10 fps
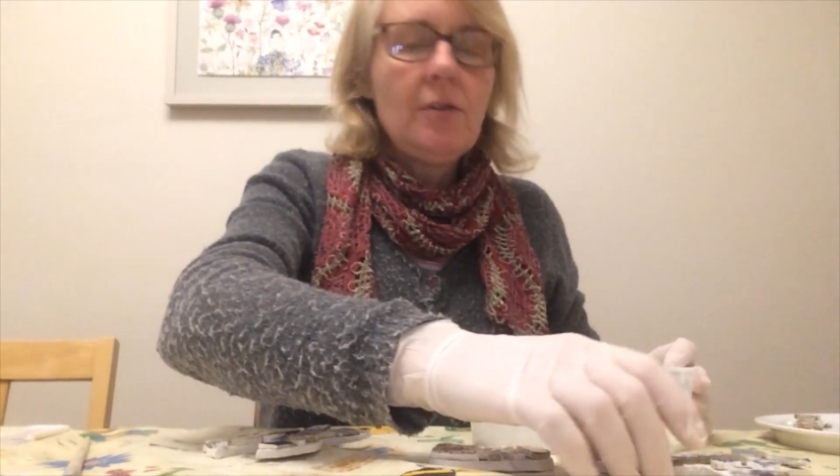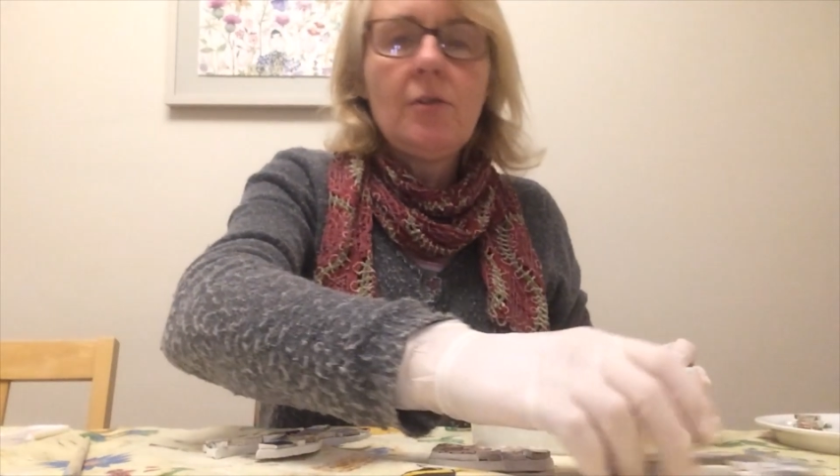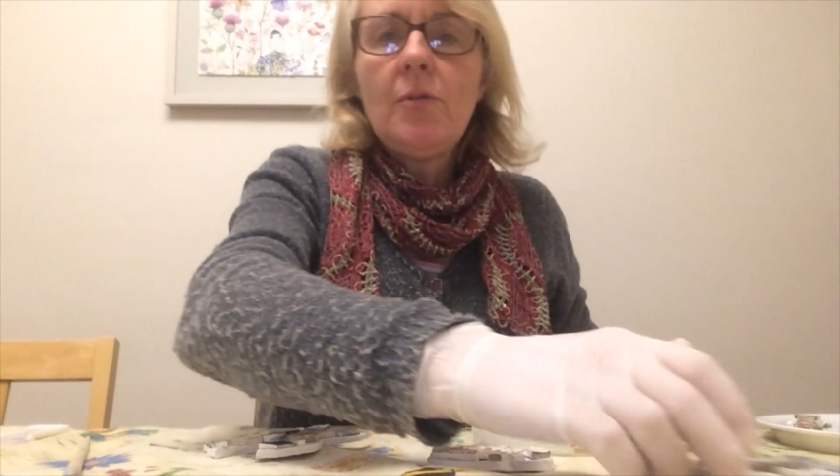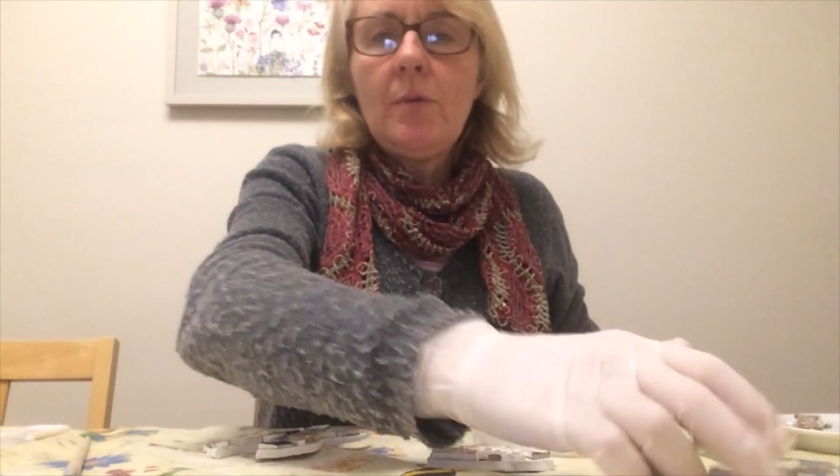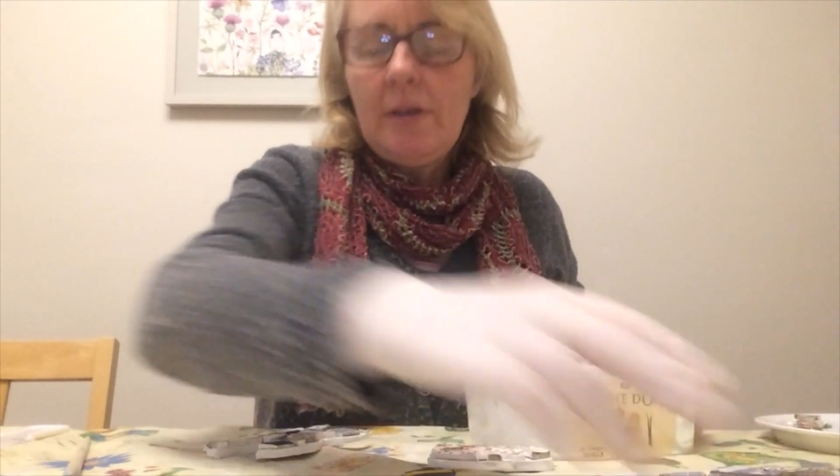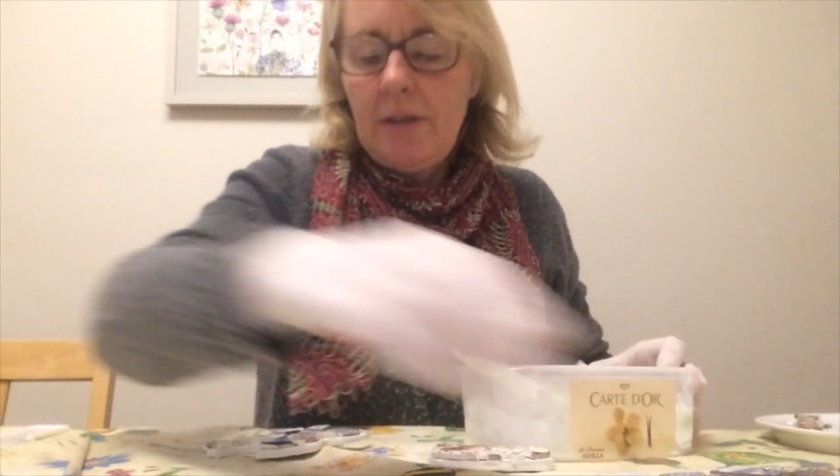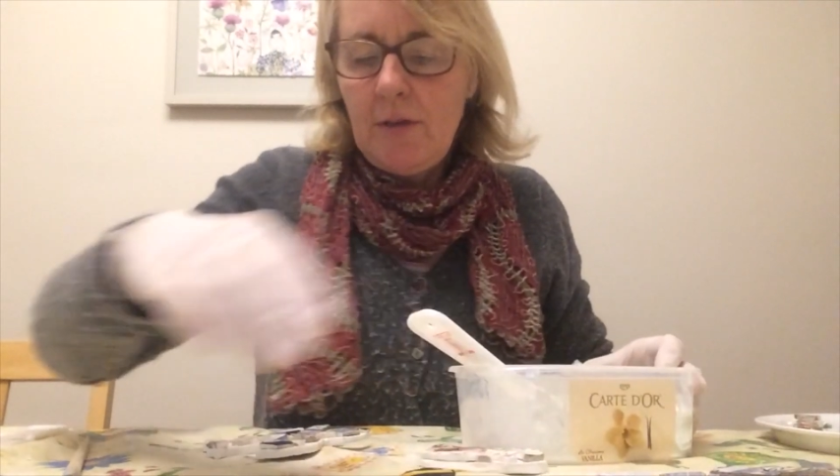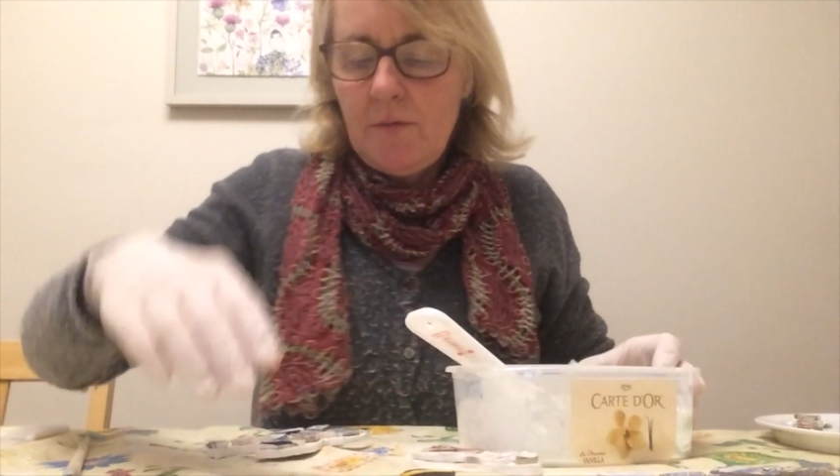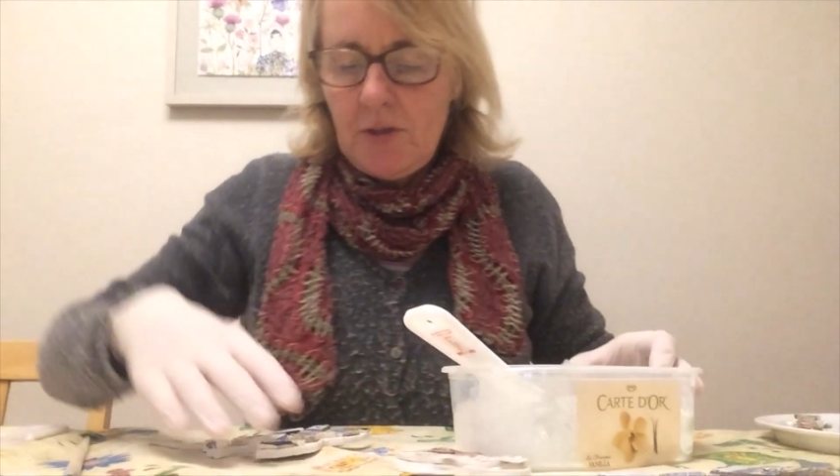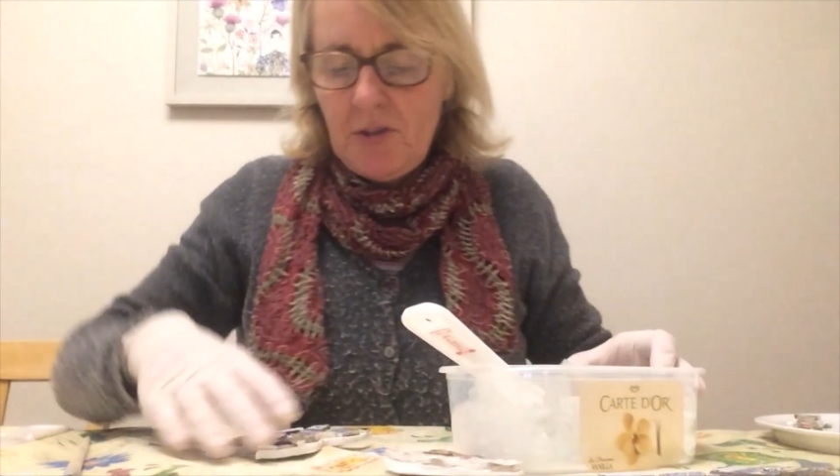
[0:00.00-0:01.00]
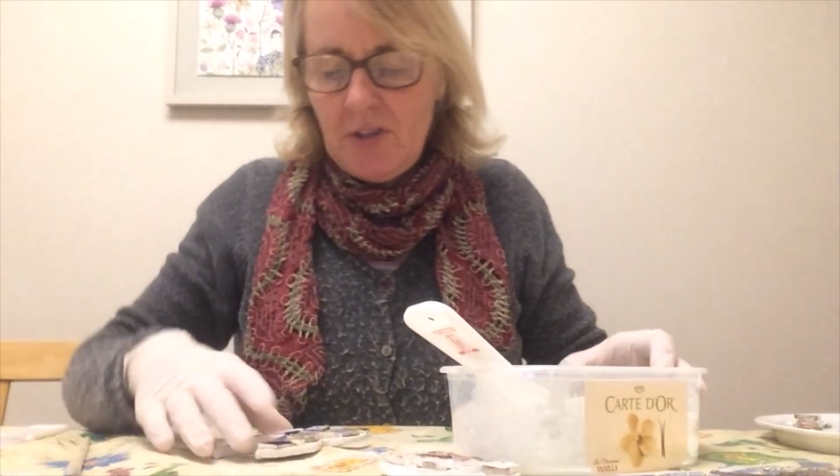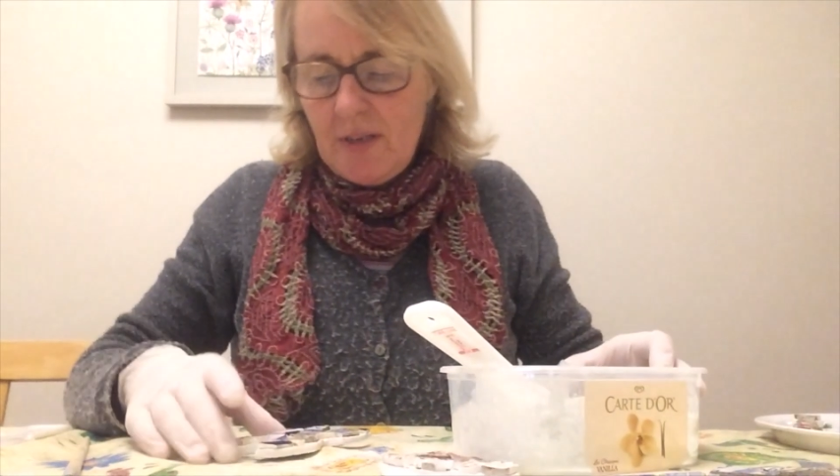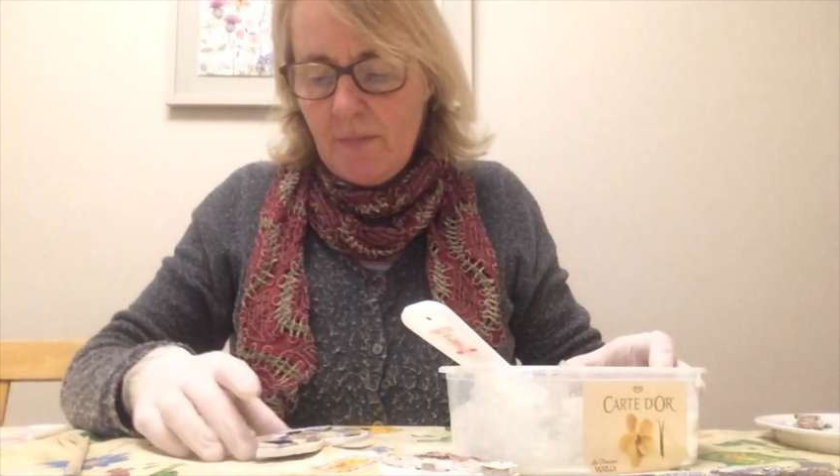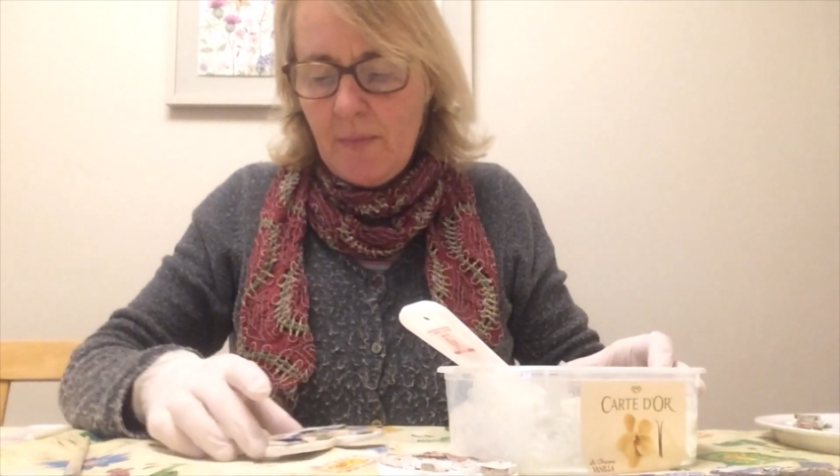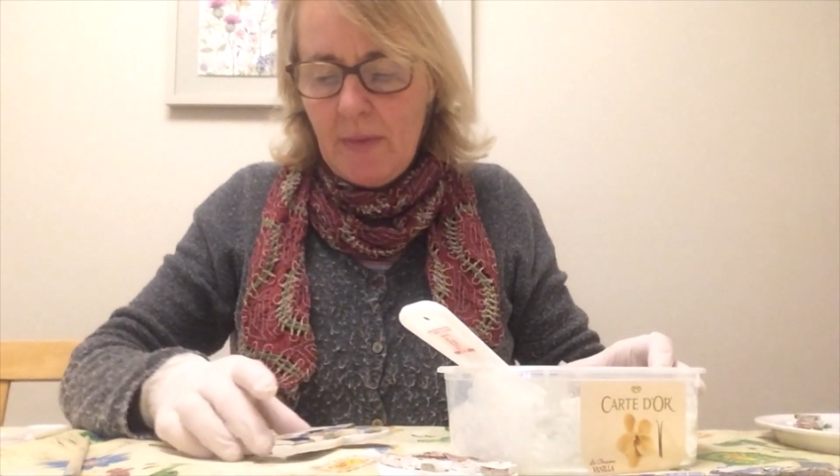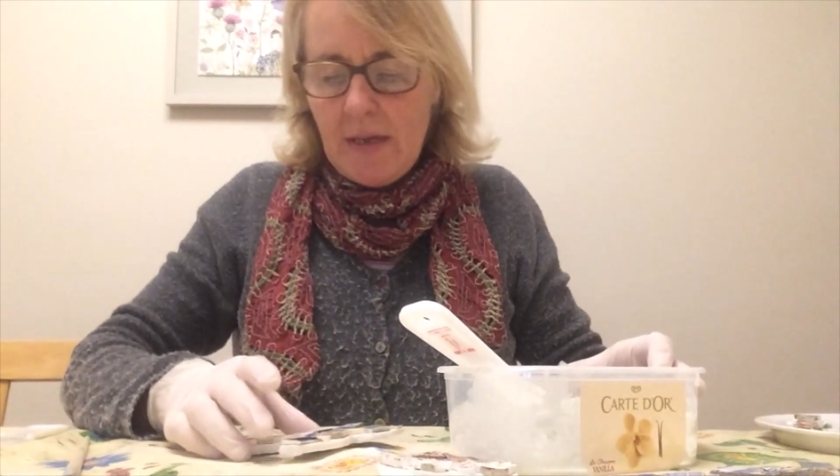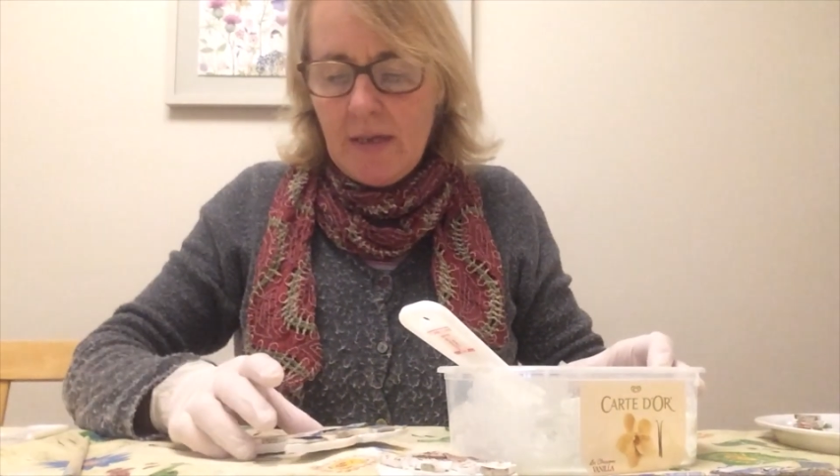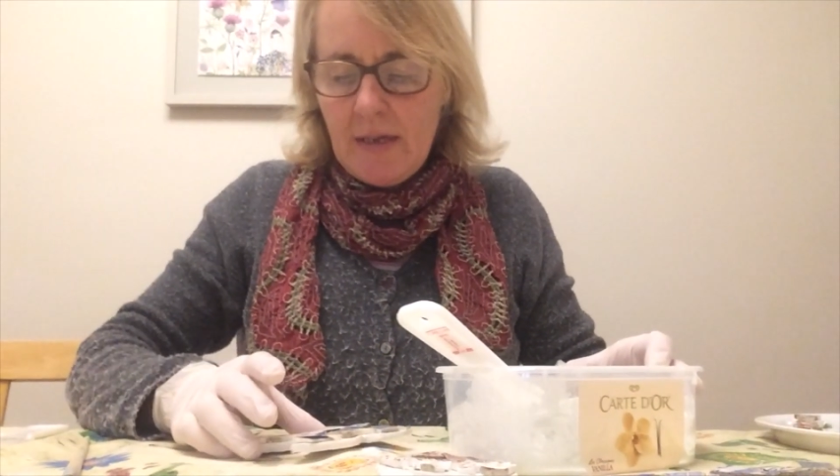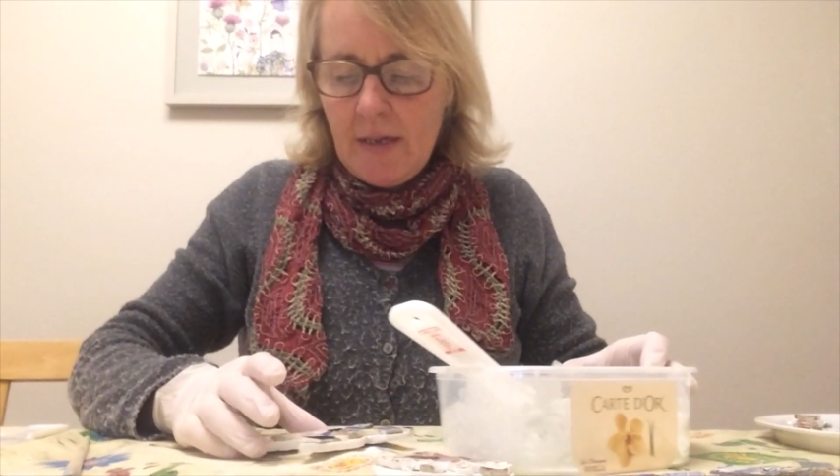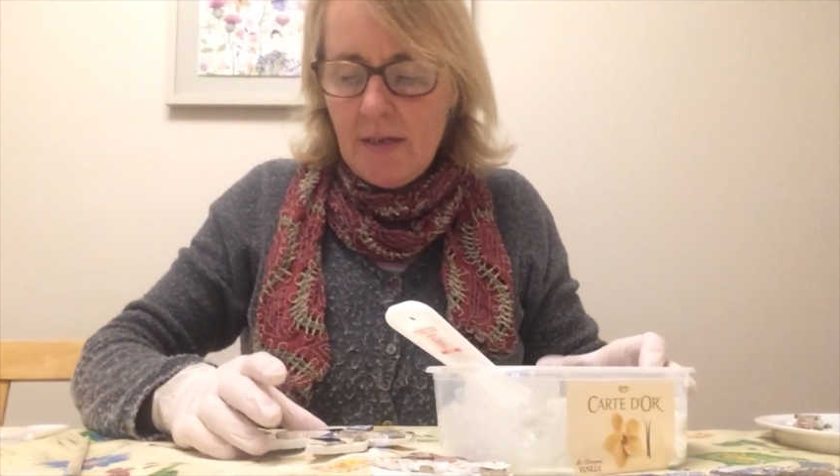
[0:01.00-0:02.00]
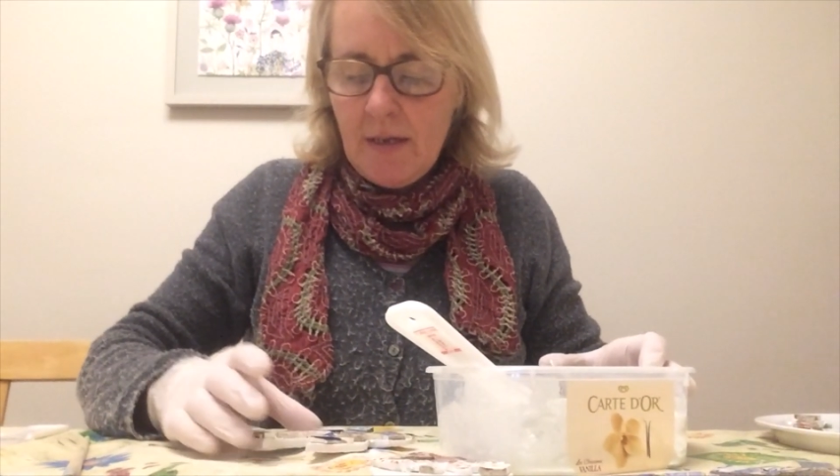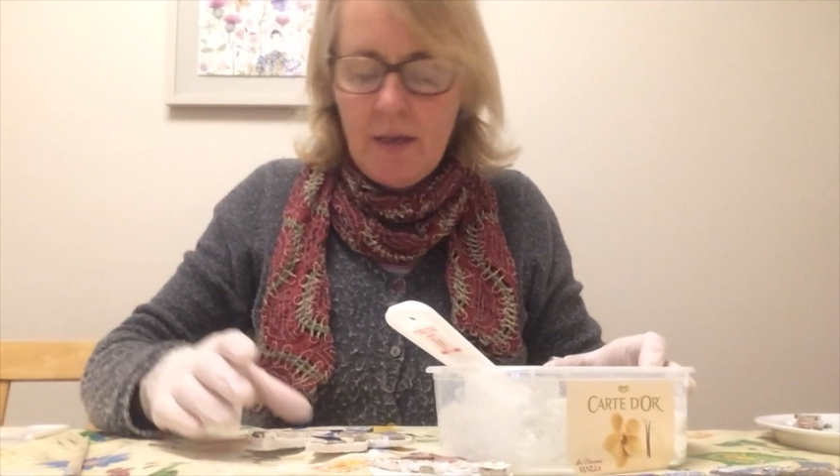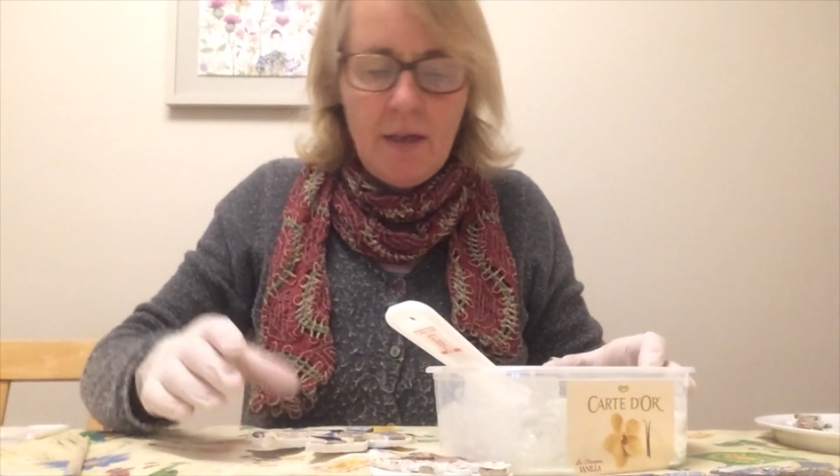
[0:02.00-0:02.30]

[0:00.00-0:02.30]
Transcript: not the one that you've just seen me making.